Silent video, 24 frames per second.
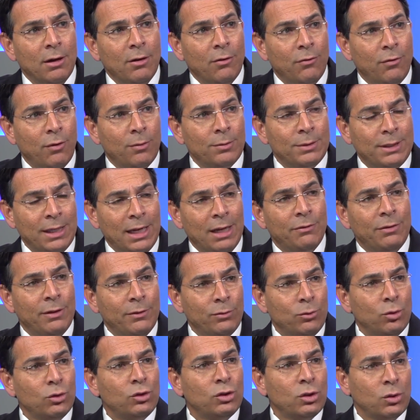from Tel
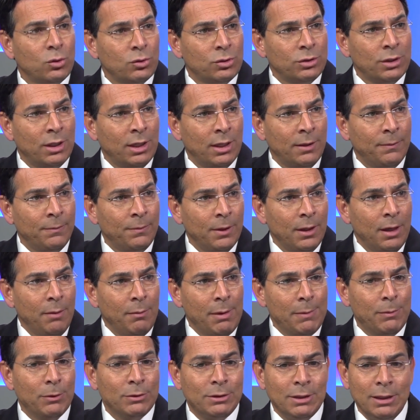Aviv to Jerusalem.
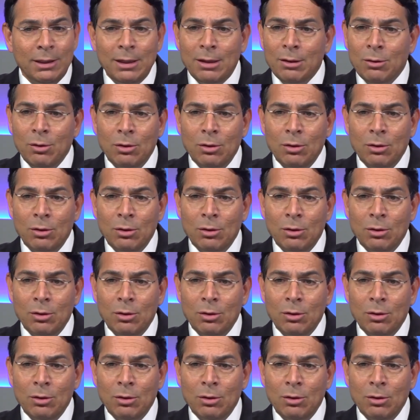People said it's